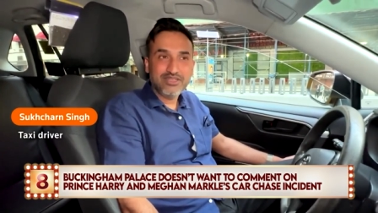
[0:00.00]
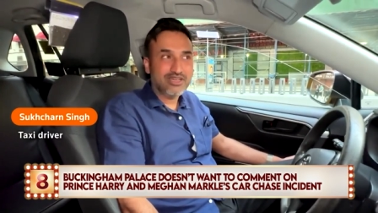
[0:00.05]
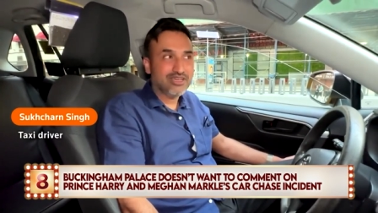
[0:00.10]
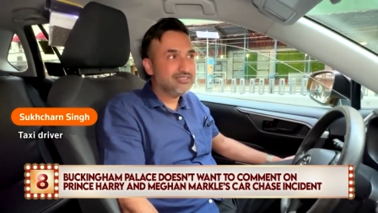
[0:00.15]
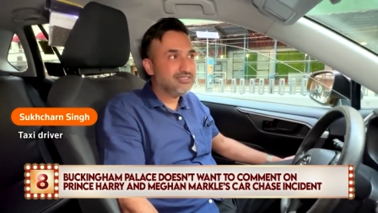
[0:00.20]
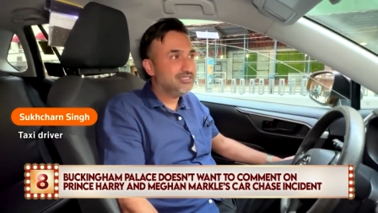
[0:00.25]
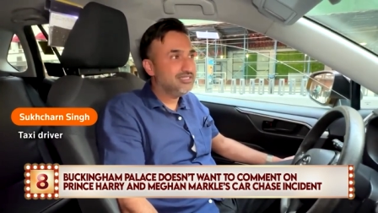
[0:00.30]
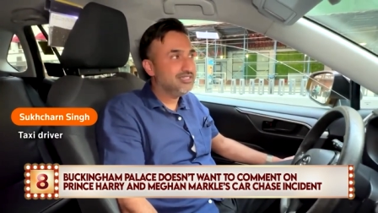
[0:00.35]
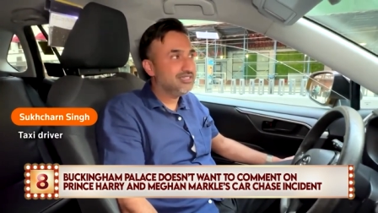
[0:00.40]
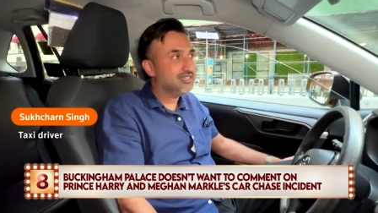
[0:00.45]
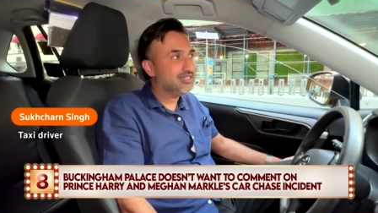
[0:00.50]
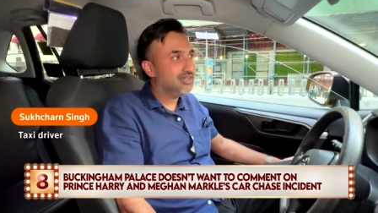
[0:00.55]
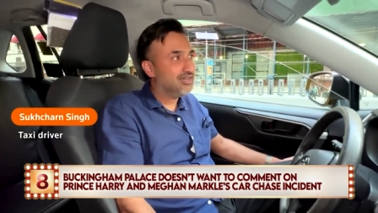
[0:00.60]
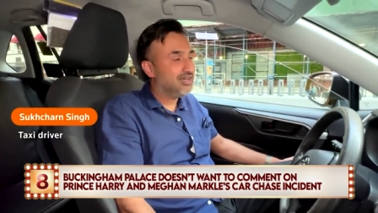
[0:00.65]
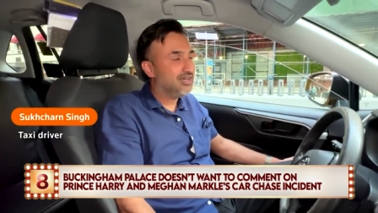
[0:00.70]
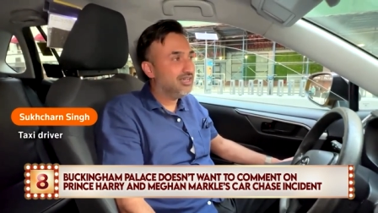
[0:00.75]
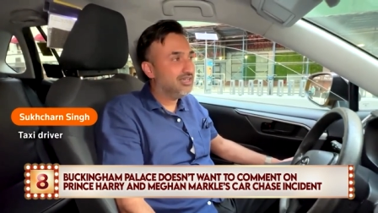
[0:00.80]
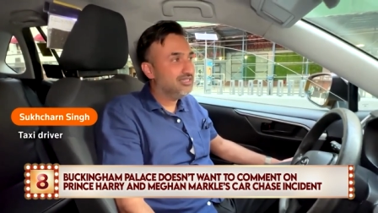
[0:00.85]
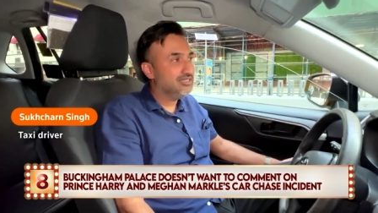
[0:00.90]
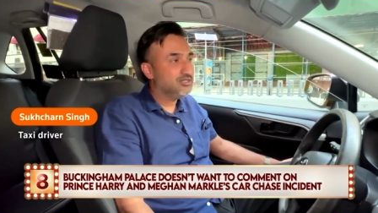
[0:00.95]
I see a
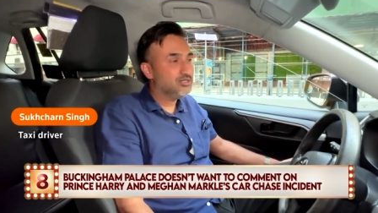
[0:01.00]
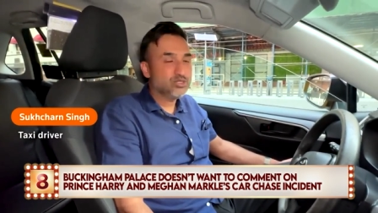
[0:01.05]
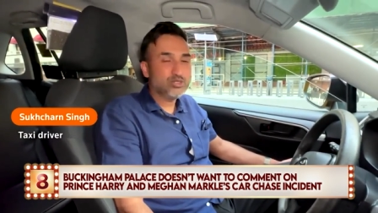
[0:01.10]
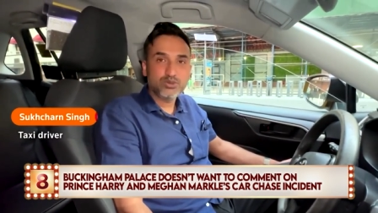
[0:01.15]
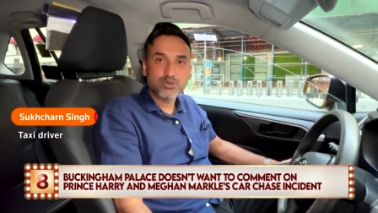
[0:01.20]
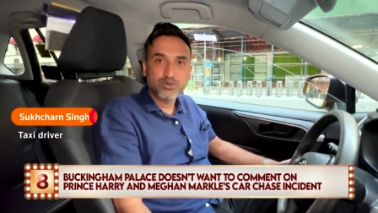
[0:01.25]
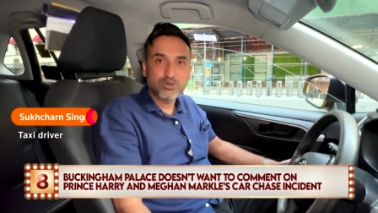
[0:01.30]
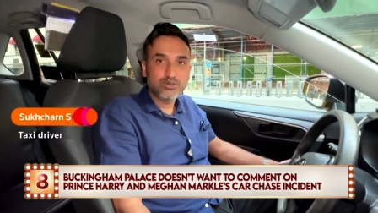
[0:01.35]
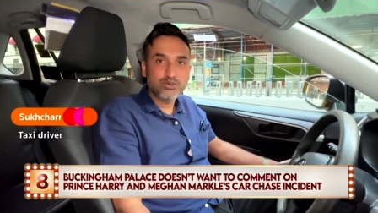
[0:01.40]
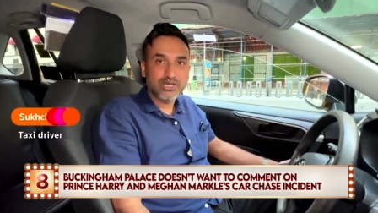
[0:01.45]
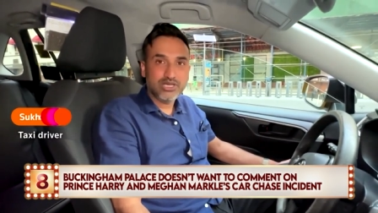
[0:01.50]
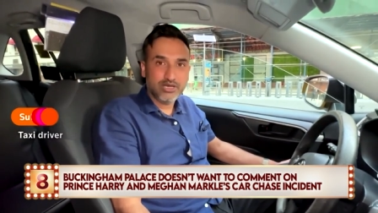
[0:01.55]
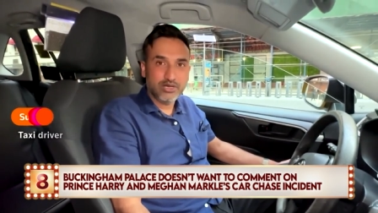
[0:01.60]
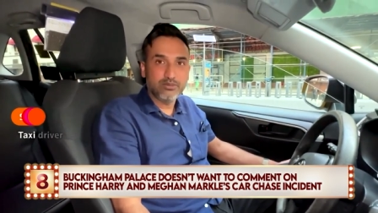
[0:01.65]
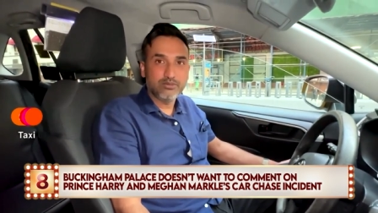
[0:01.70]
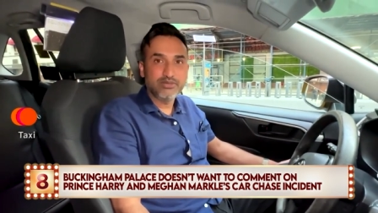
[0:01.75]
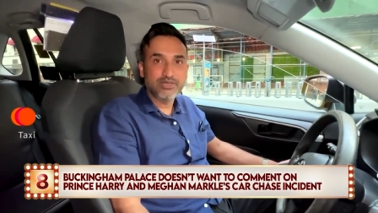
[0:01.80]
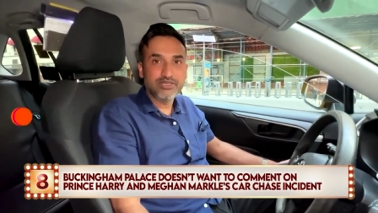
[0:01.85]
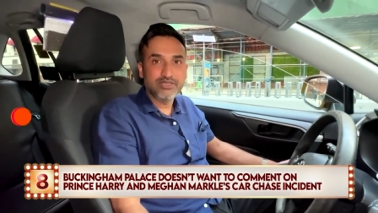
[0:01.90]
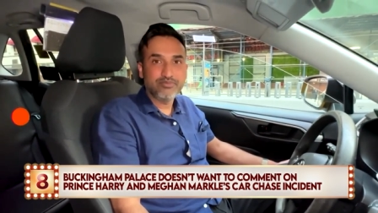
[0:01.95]
guy in a suit hail
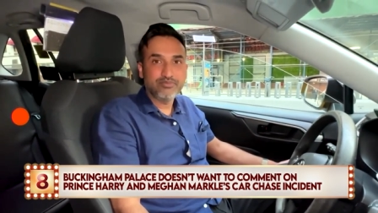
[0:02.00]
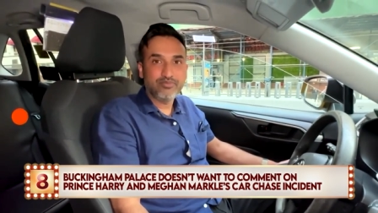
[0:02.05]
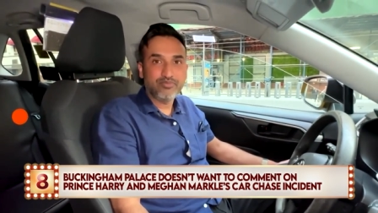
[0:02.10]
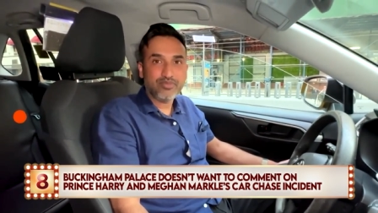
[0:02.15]
me.